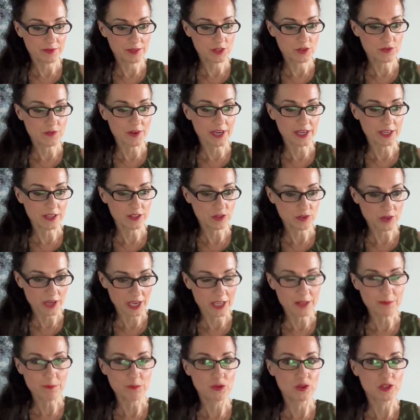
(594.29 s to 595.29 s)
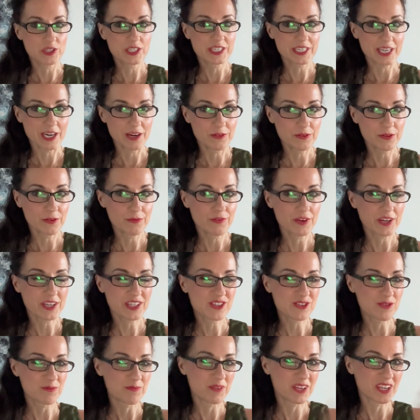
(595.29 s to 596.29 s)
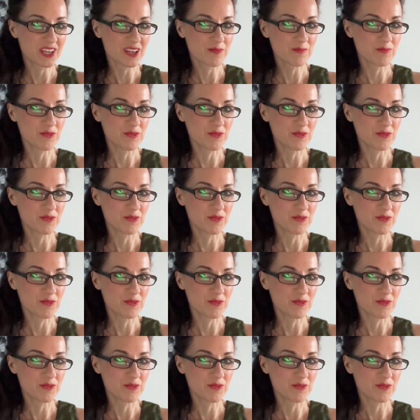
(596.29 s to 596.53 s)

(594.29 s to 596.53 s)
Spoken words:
trying to add more sound effects to make it